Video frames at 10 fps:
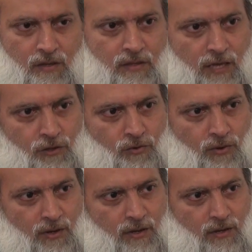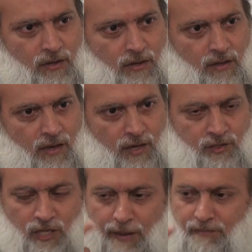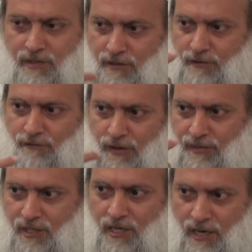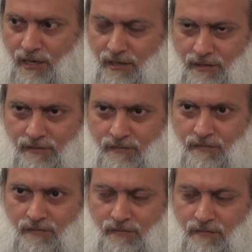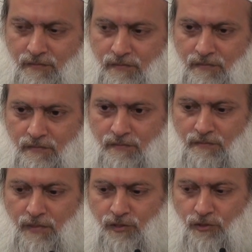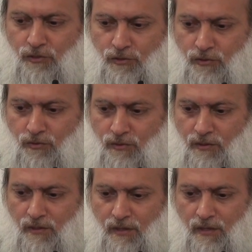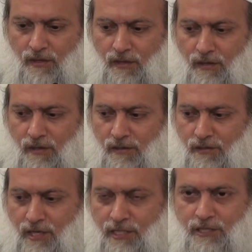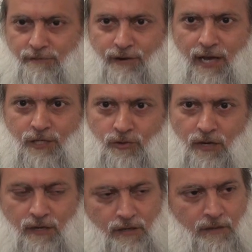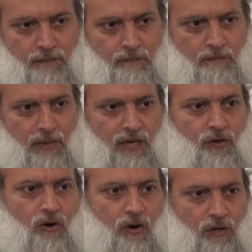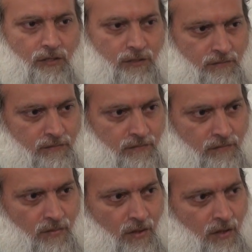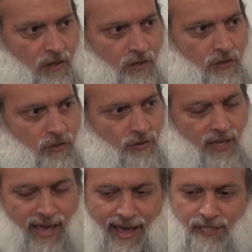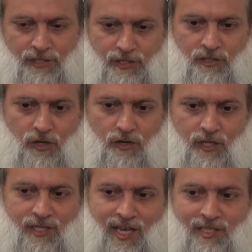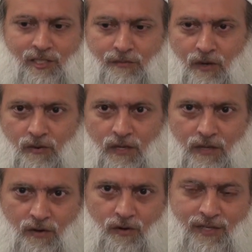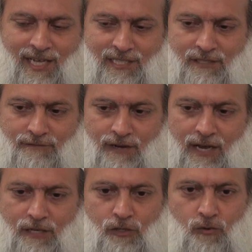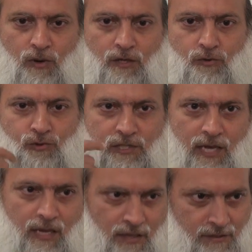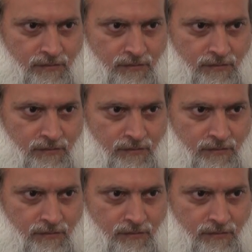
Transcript: That you accept from the tongue, but you testify to it by your heart. So the actions are the testimony or testify to what you say.